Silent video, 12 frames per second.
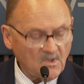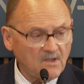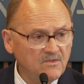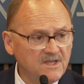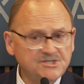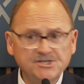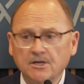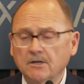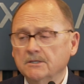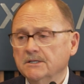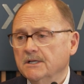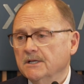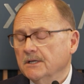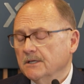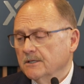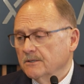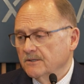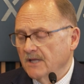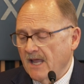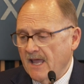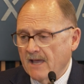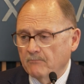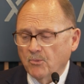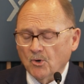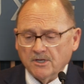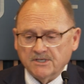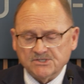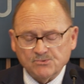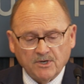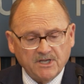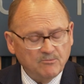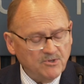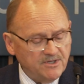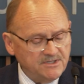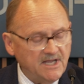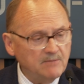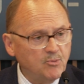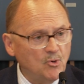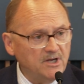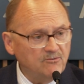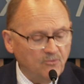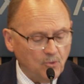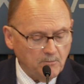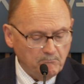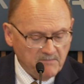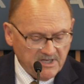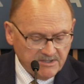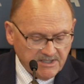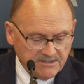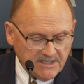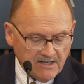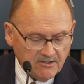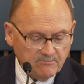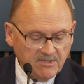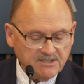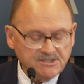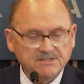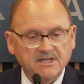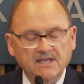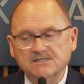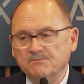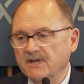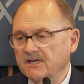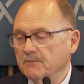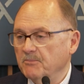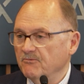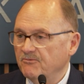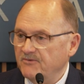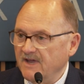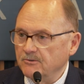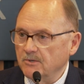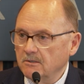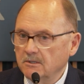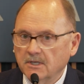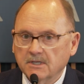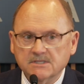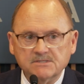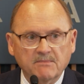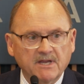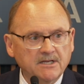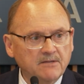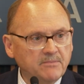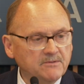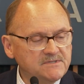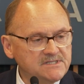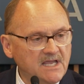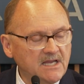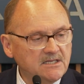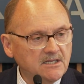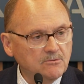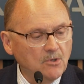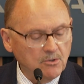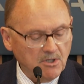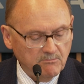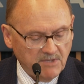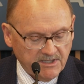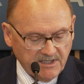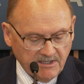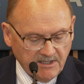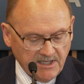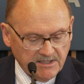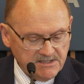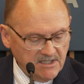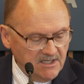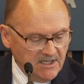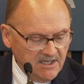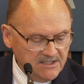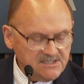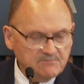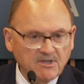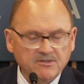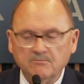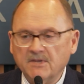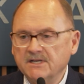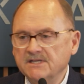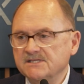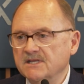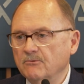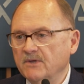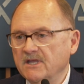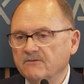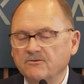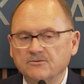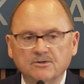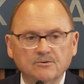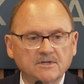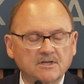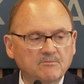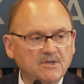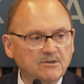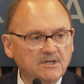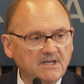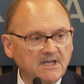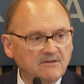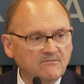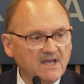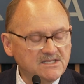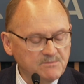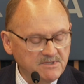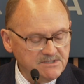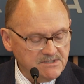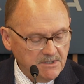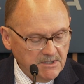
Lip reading: This year, the AHAB board is working with a $10.4 million budget. That's made up of federal, it's made up of state and local money, and some other monies that we get through the community investments.